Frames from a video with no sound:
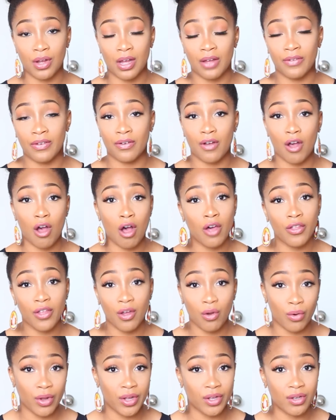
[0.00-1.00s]
I have all
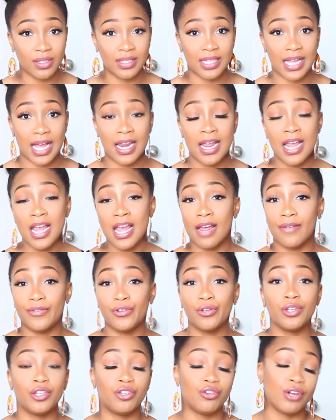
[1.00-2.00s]
the oil oils that have
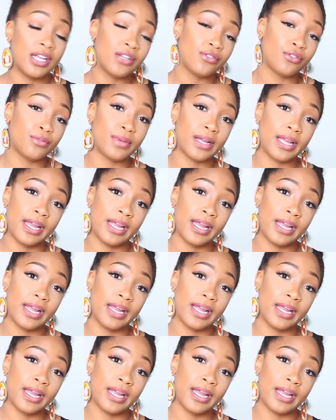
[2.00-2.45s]
truly transformed